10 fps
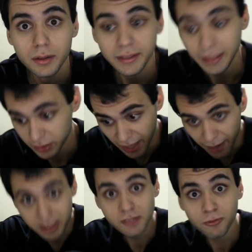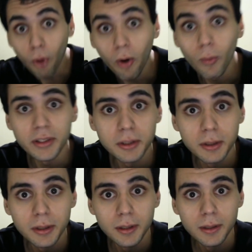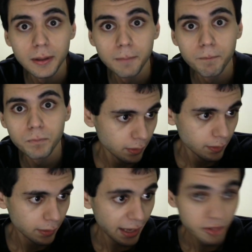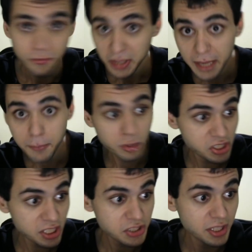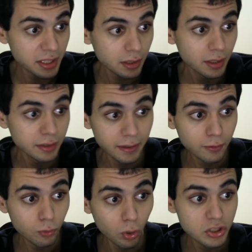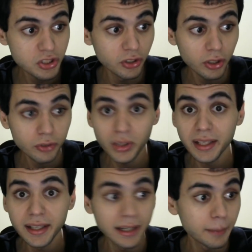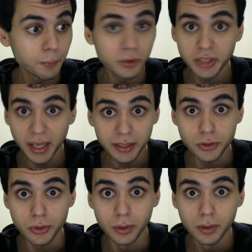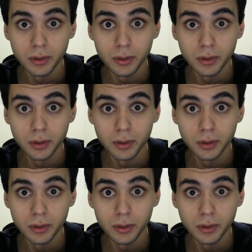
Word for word: that carries forward. And if you keep resisting, then of course they're not really gonna protect you